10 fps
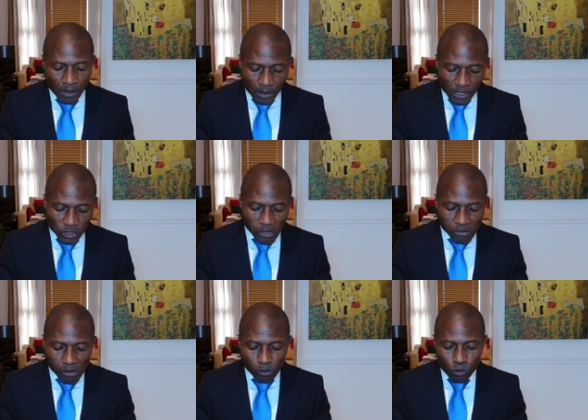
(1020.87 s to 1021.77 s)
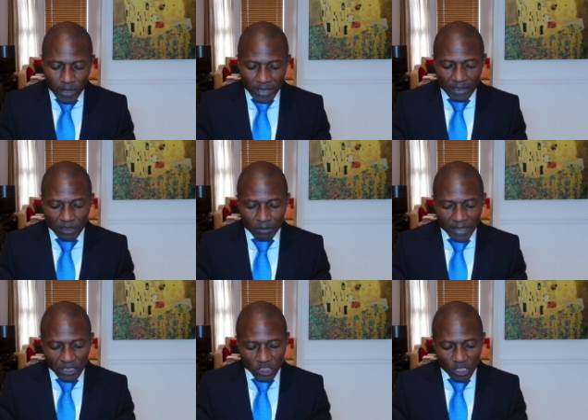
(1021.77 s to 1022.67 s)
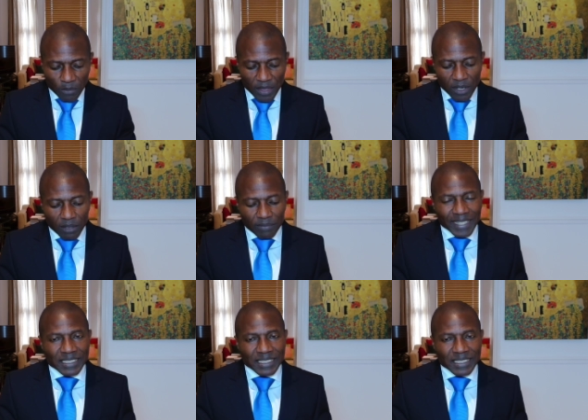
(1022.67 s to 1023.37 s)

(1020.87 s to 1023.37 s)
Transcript: The general weakness makes it something of a